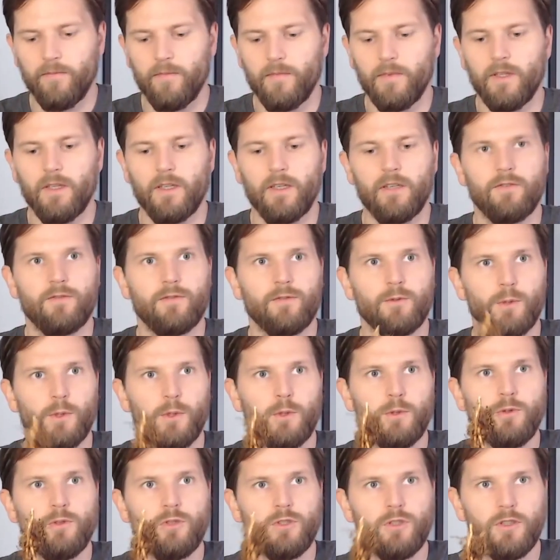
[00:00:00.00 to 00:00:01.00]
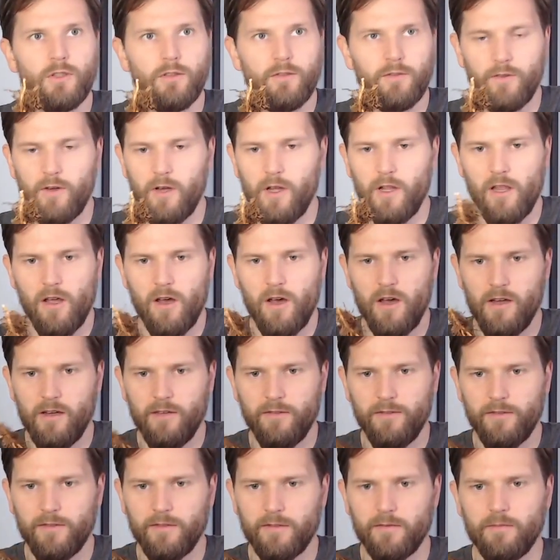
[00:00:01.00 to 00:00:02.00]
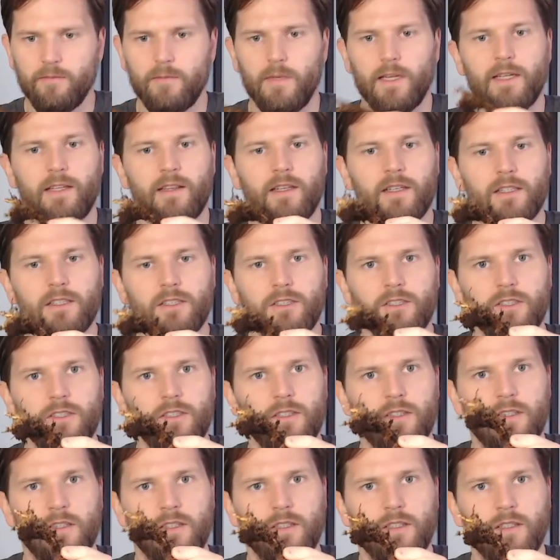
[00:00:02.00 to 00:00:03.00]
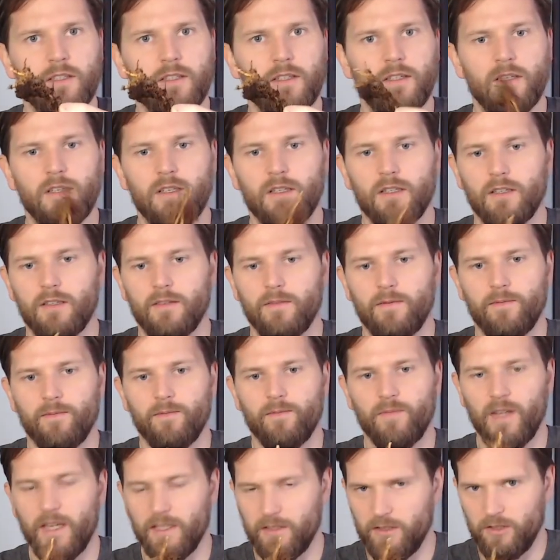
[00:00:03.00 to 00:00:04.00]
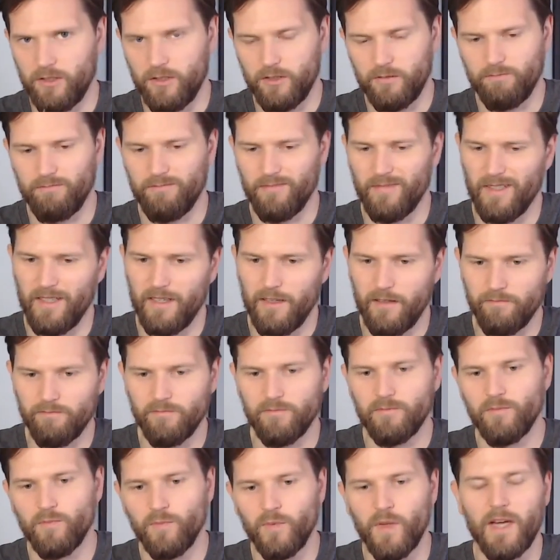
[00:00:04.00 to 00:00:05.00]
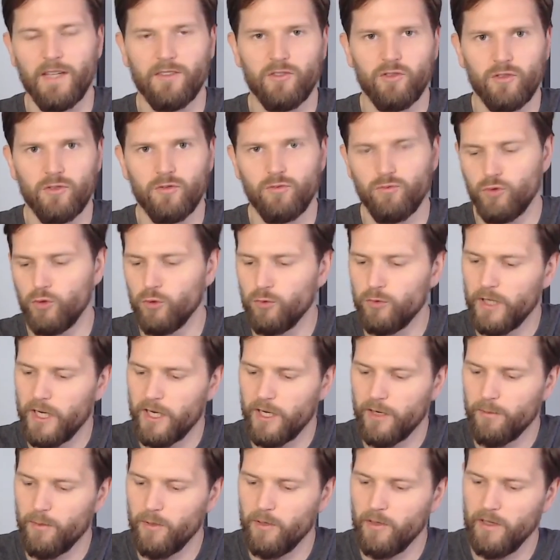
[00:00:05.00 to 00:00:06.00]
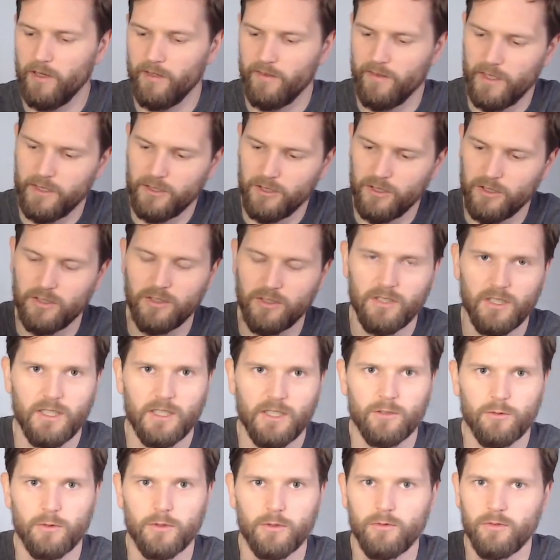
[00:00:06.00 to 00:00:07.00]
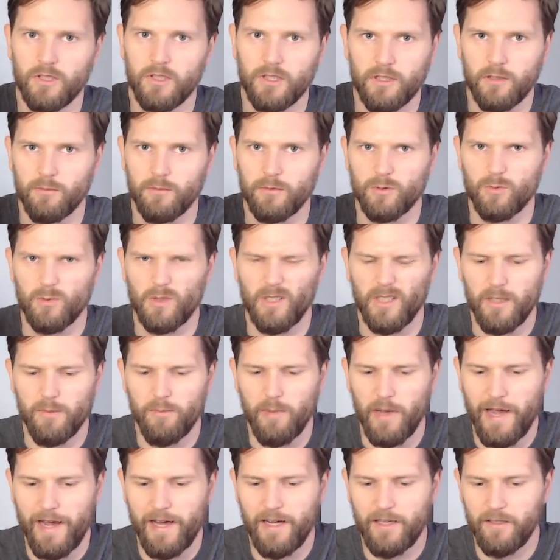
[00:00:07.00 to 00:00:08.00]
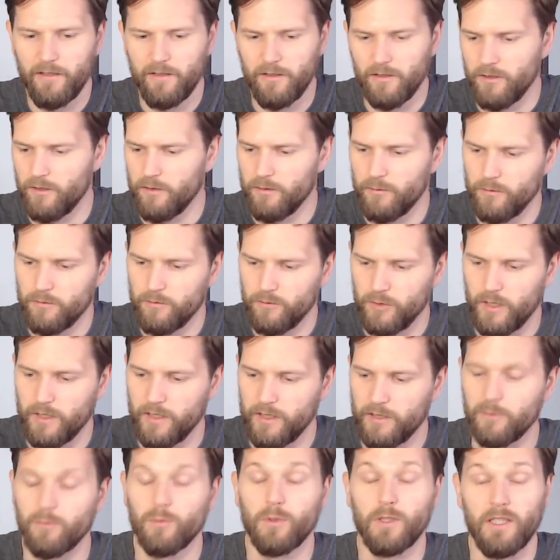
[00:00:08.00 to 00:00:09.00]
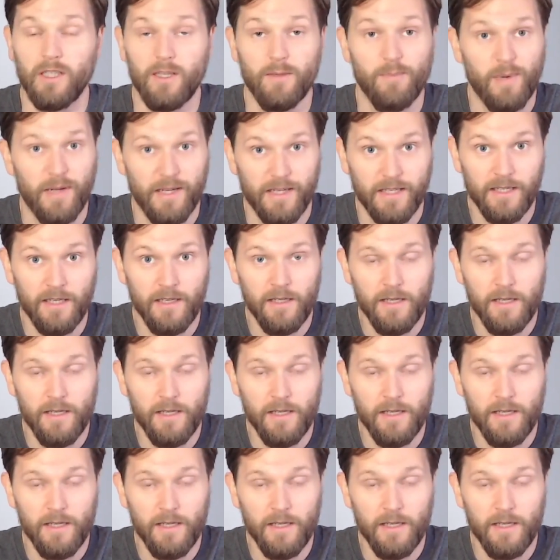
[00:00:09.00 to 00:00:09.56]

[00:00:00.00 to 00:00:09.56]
If roots fall off like this, that's not too terrible. As you can see, this root system is really bad, or sorry, really big.